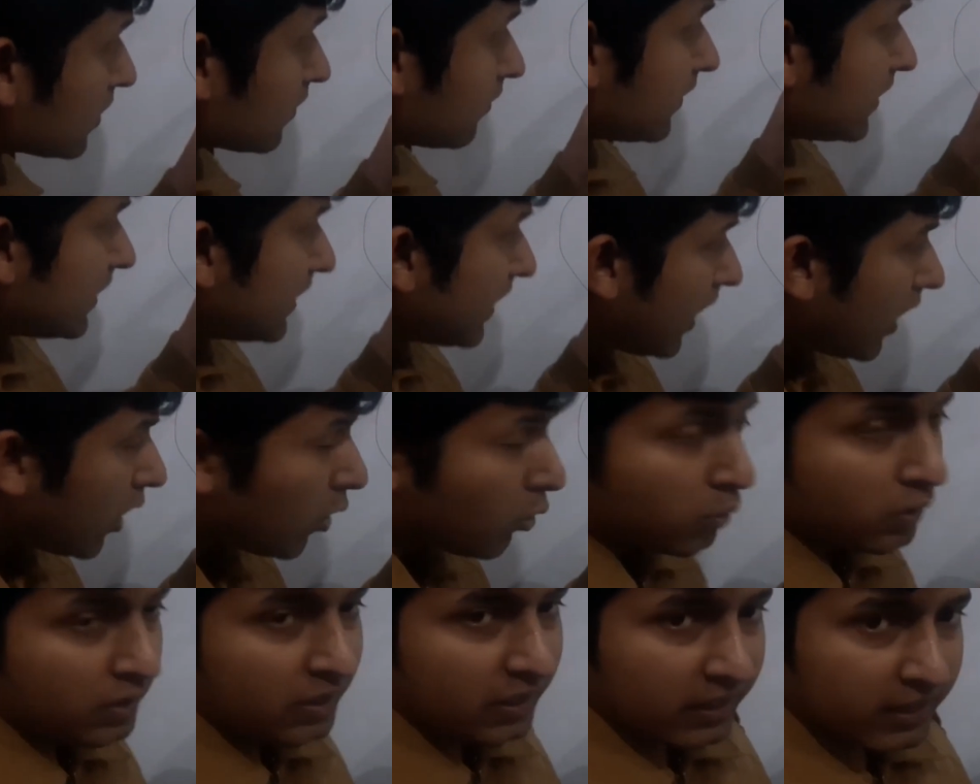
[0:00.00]

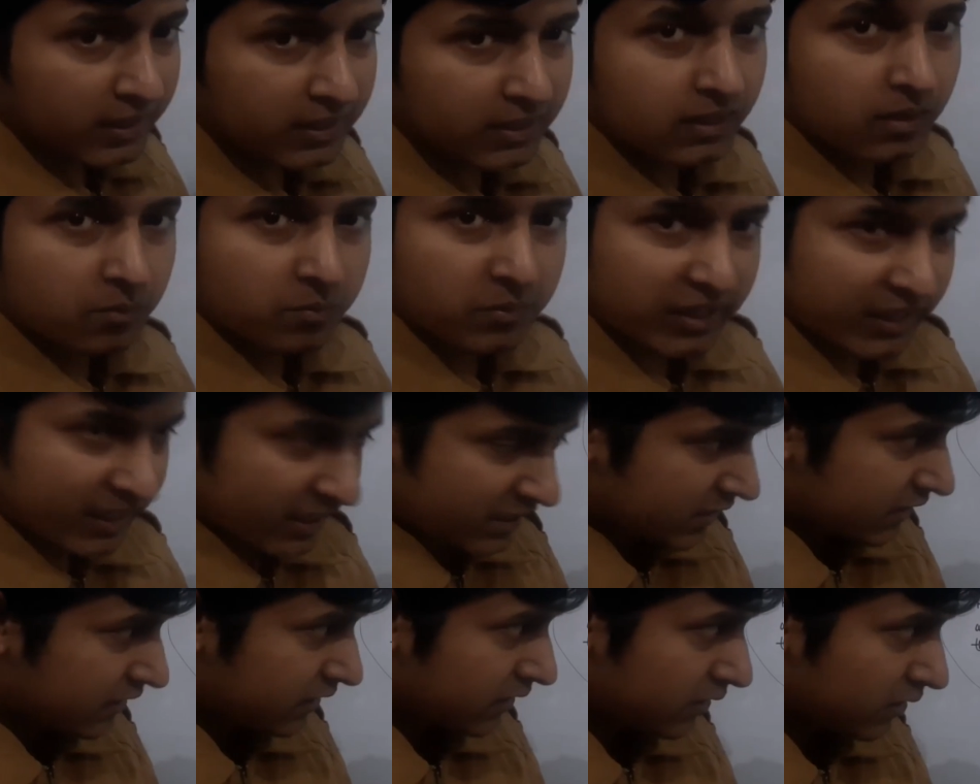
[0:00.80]
without incoming
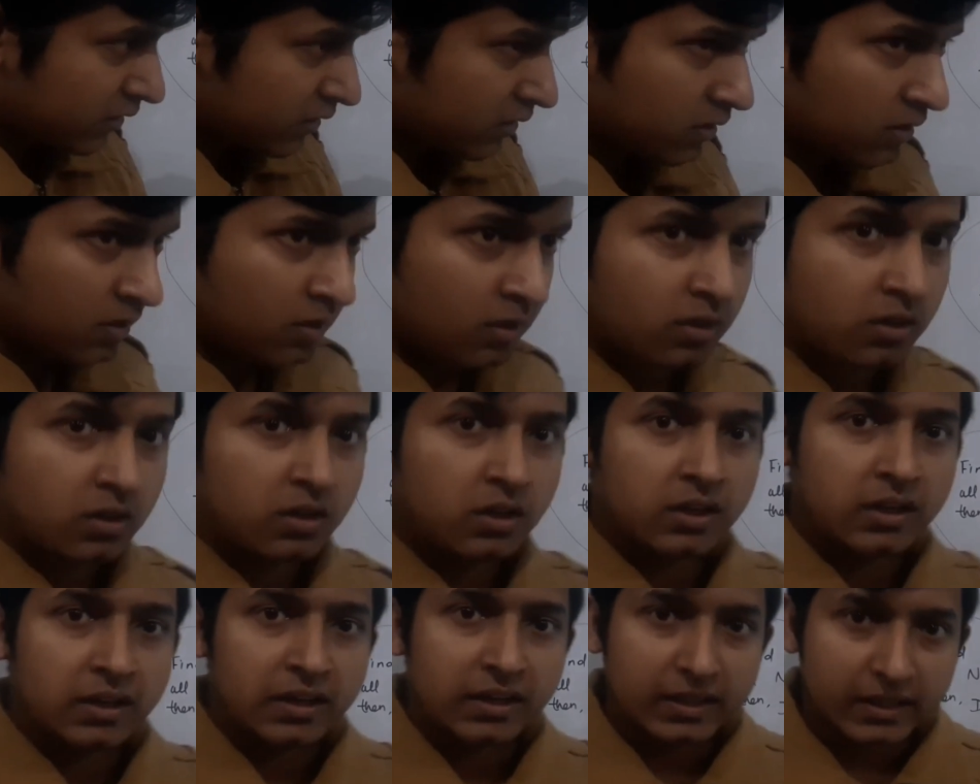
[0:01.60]
edges.
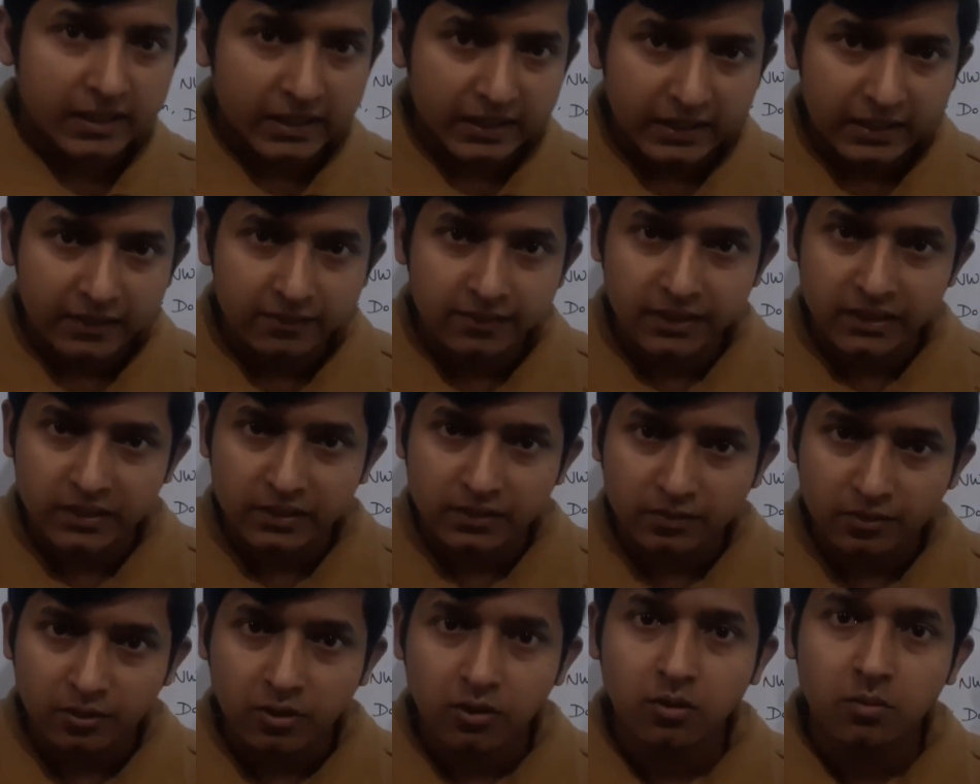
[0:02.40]
DFS
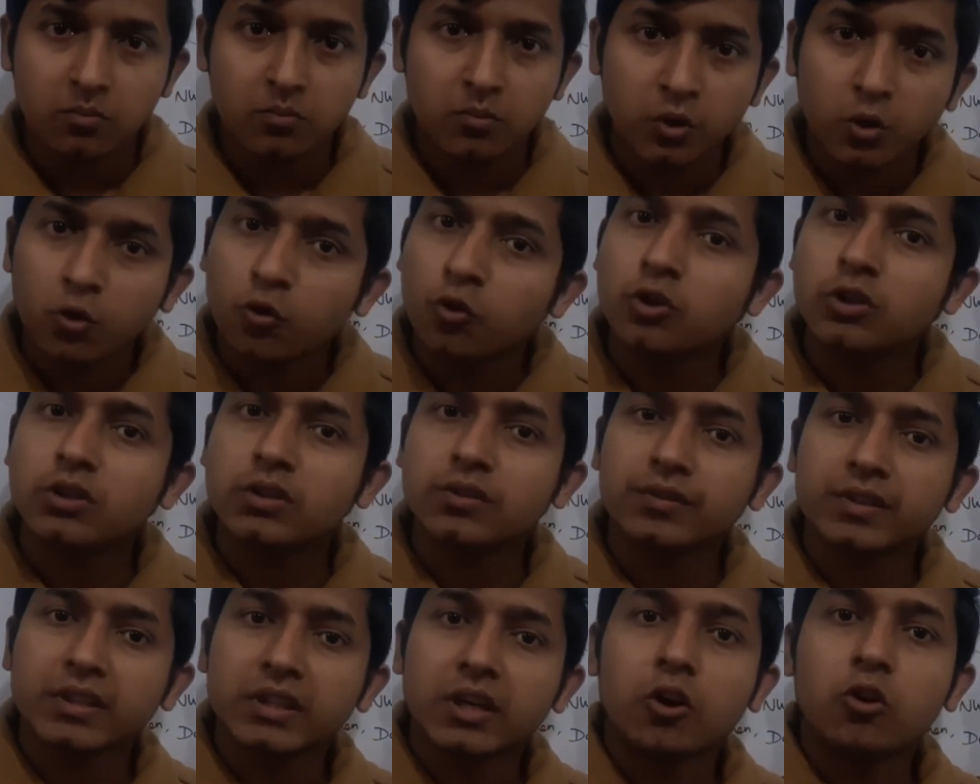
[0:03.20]
from nodes
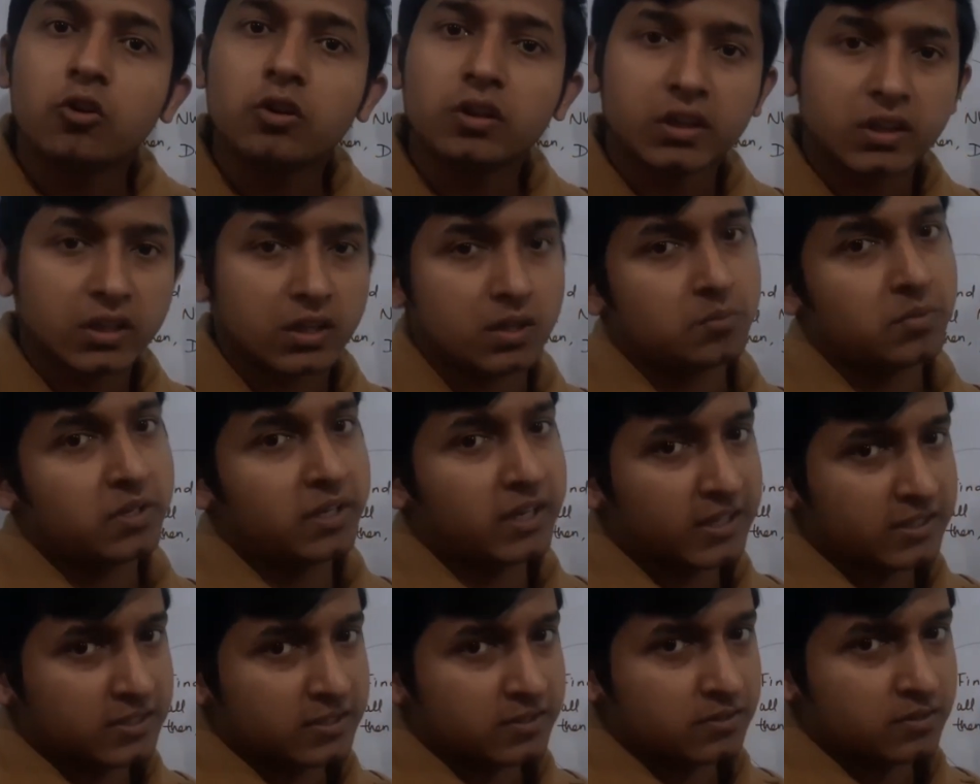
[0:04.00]
without incoming
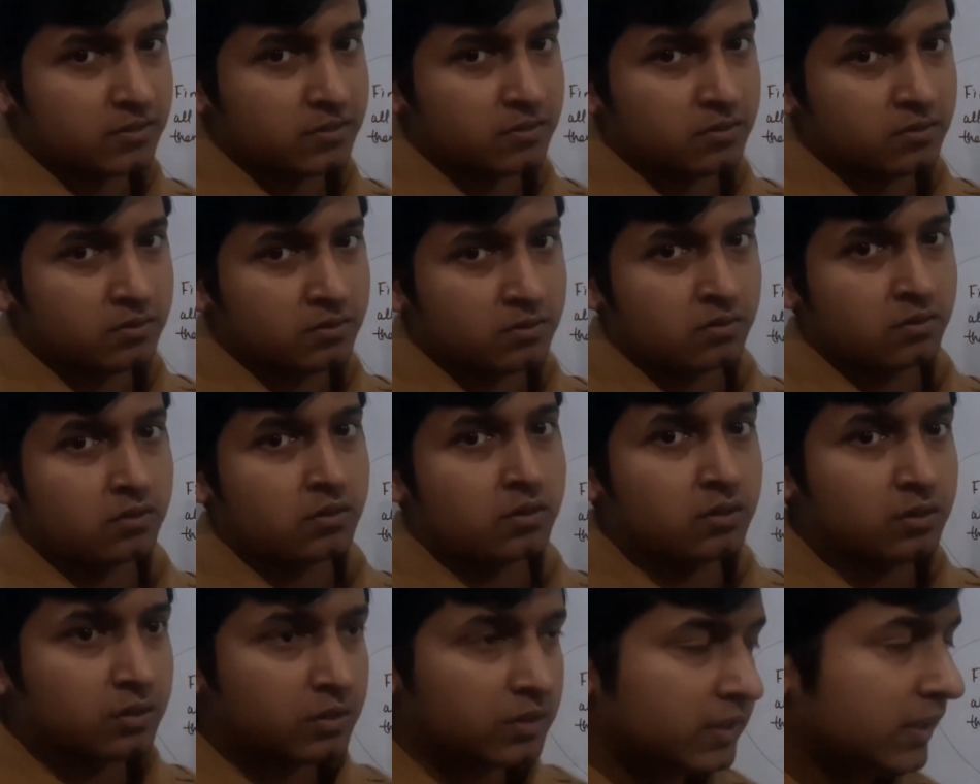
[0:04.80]
edges.
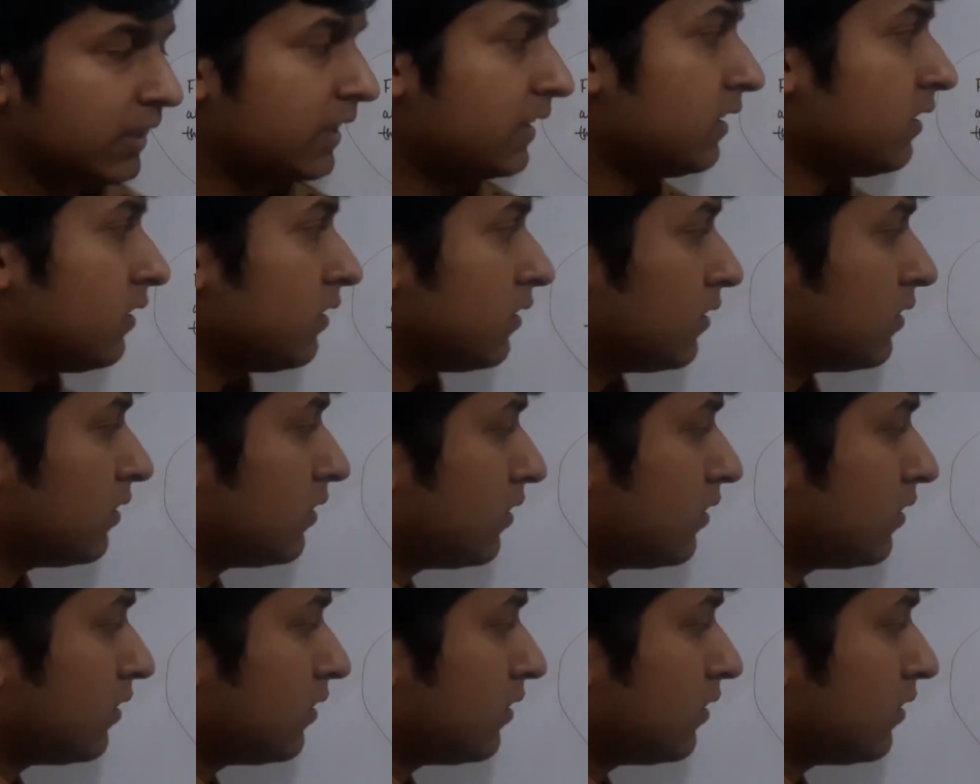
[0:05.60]
Then